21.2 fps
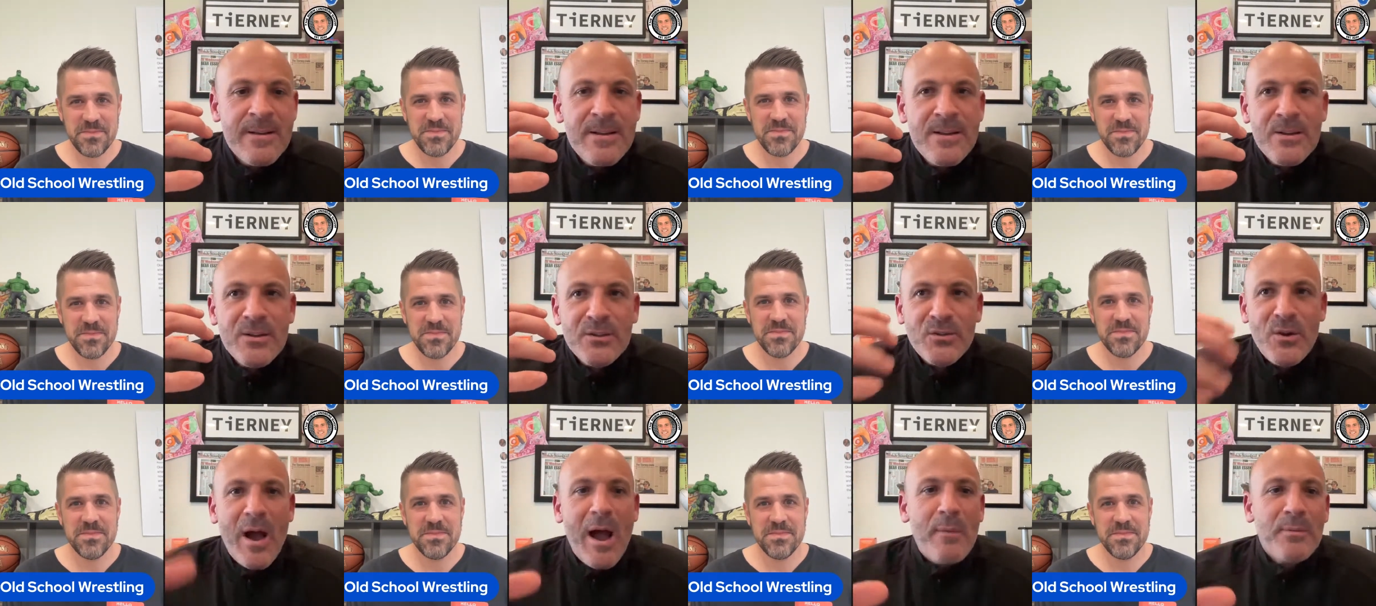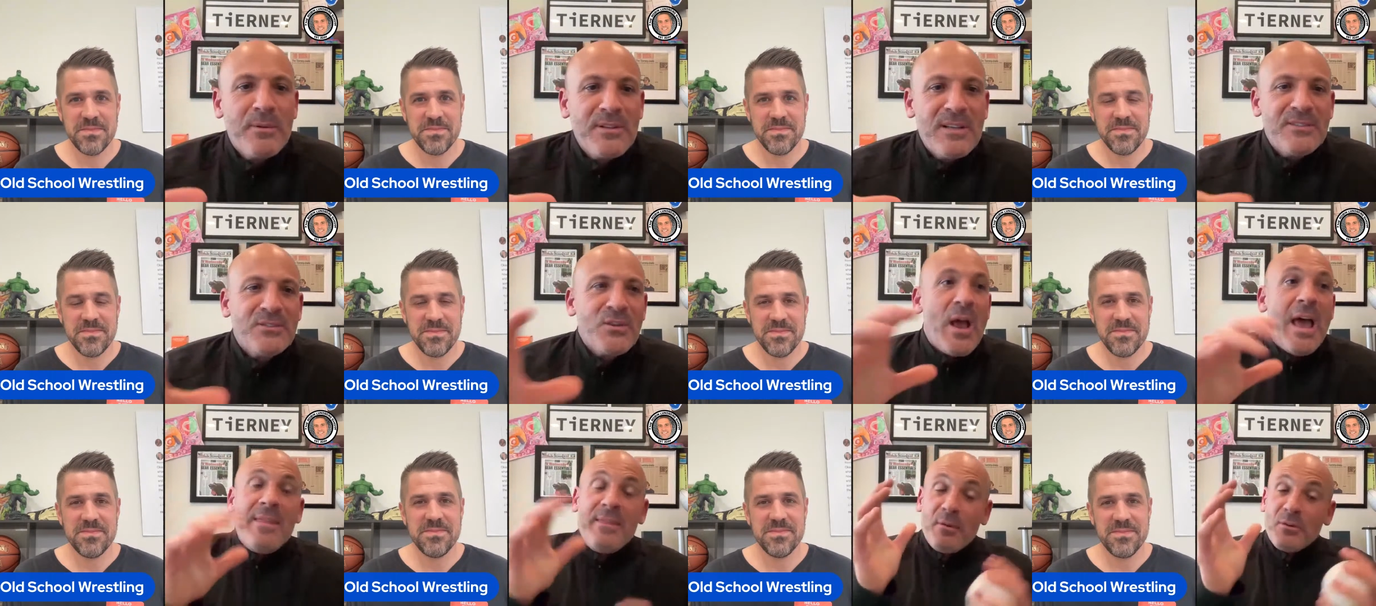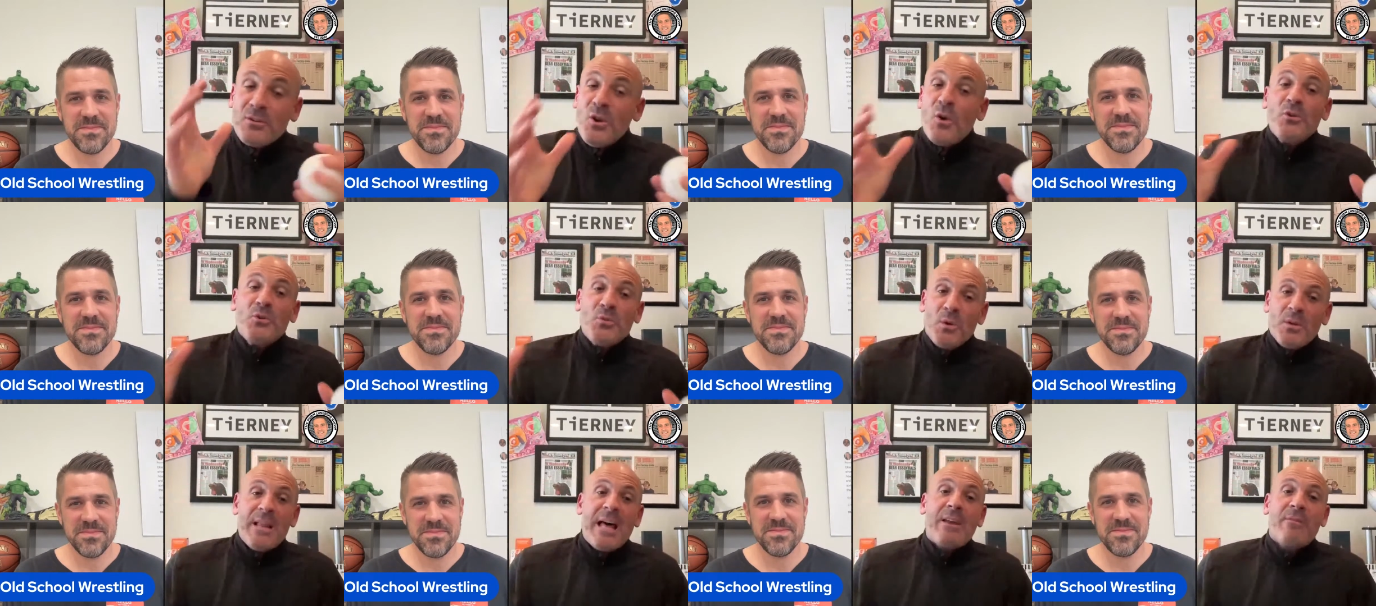Speaker 1: So I was so, and there was also
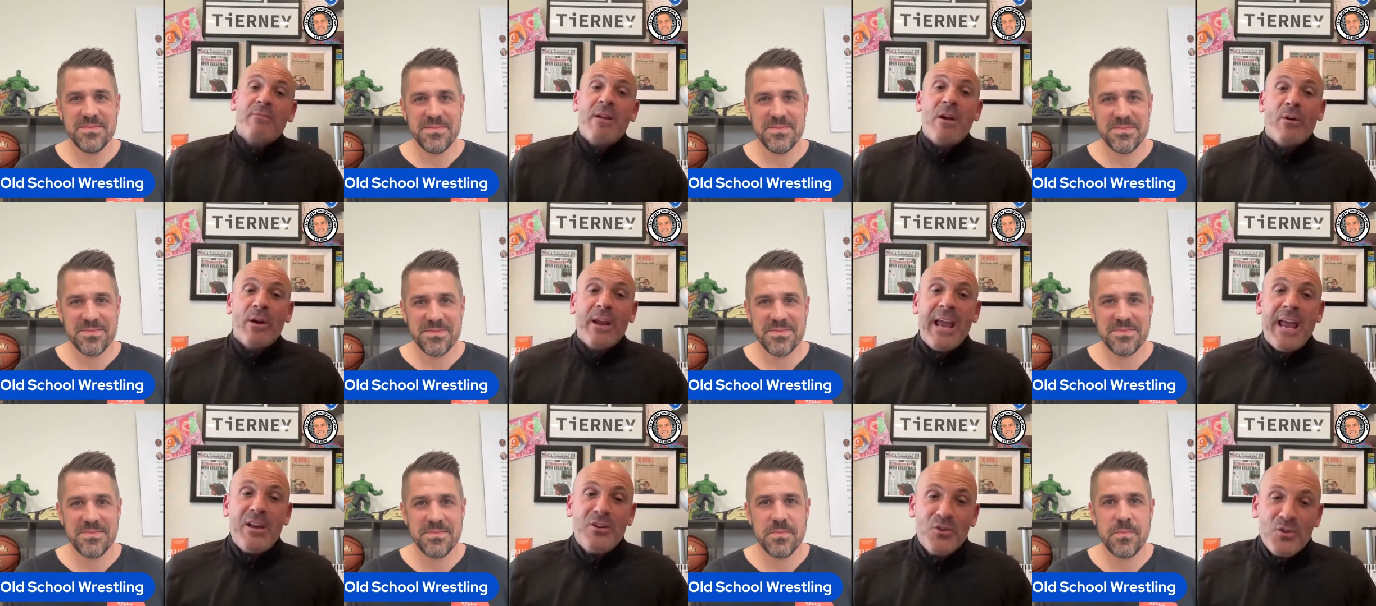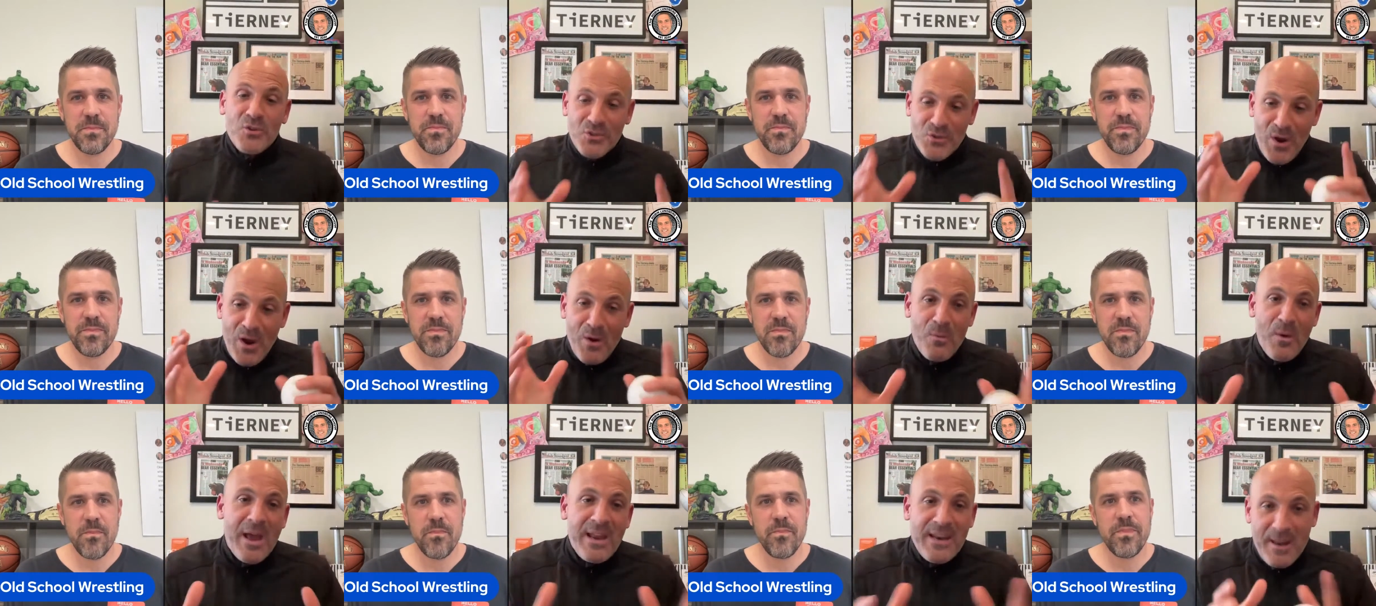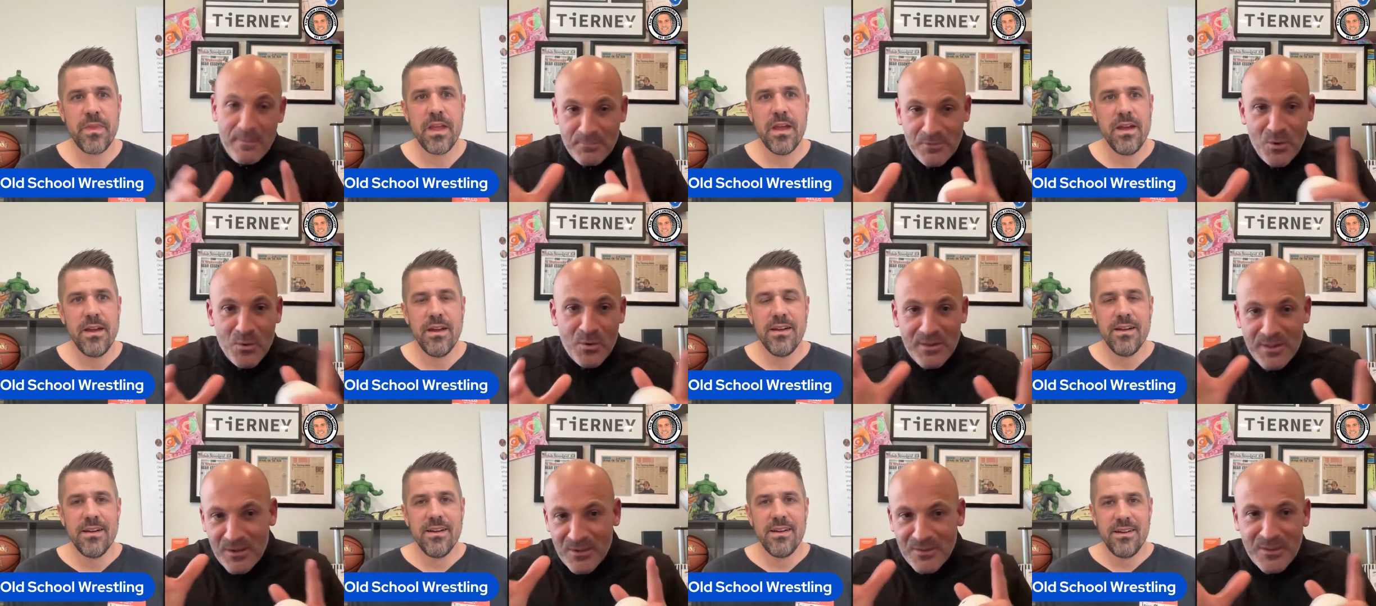a lot of variation. So I went and I'm doing
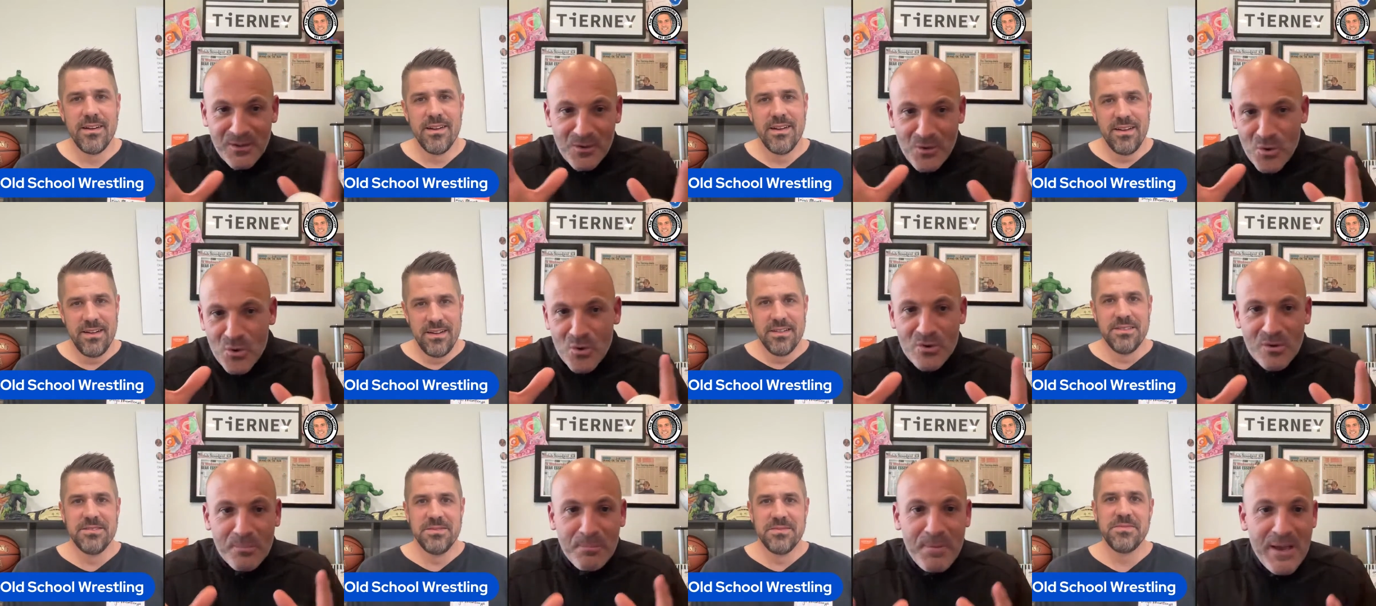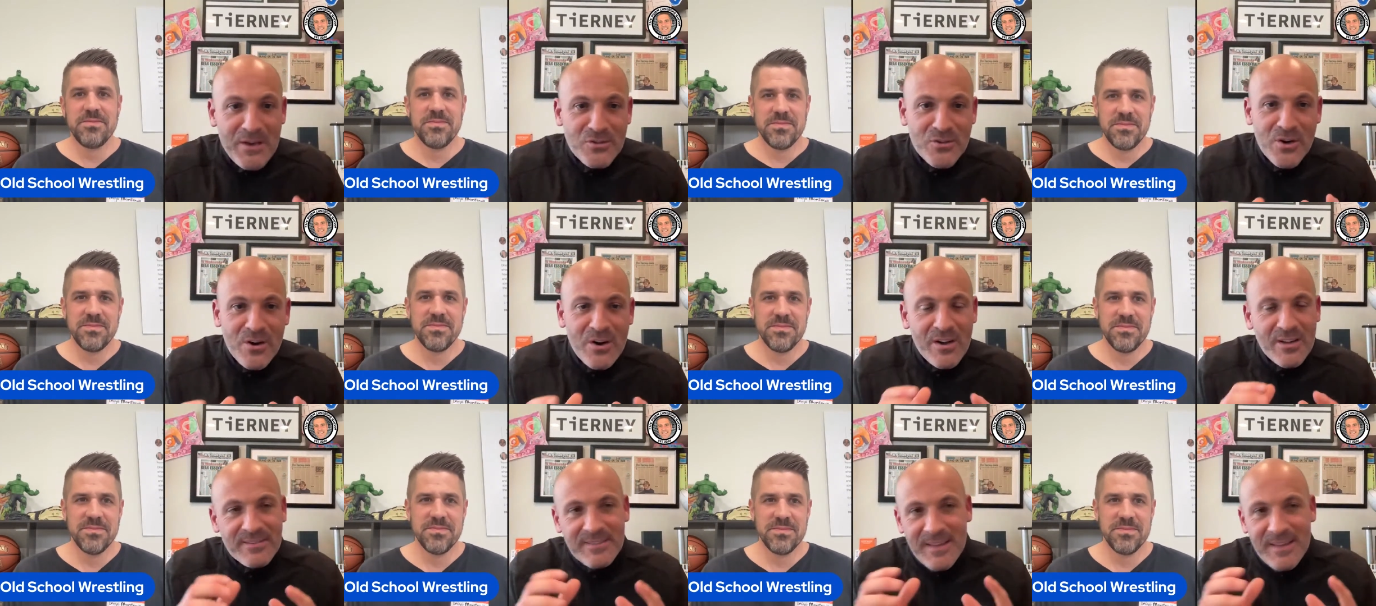the, the Google picture hunt.